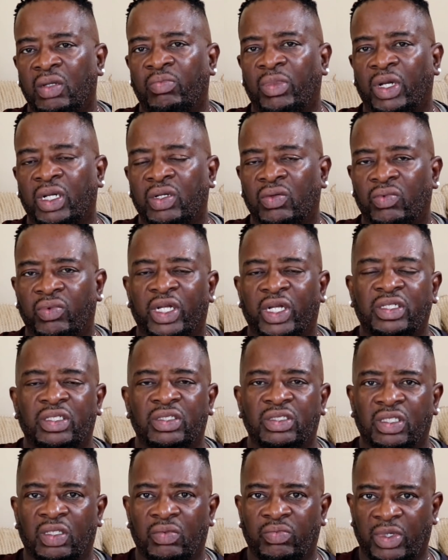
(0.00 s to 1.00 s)

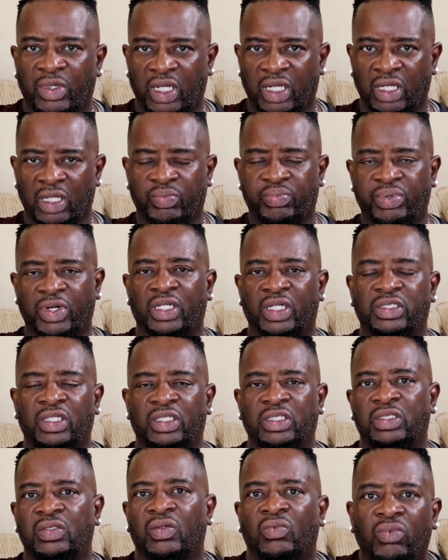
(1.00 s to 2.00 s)
corrections of my
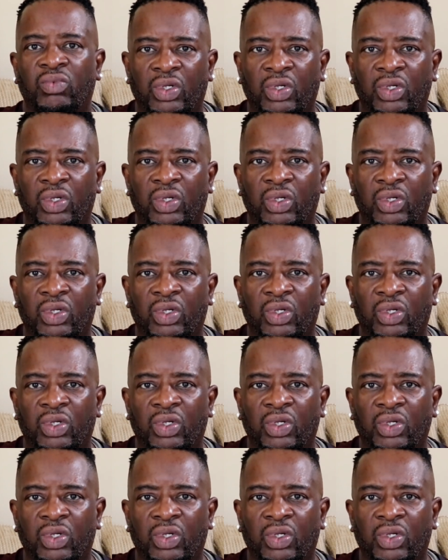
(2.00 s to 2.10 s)
processing of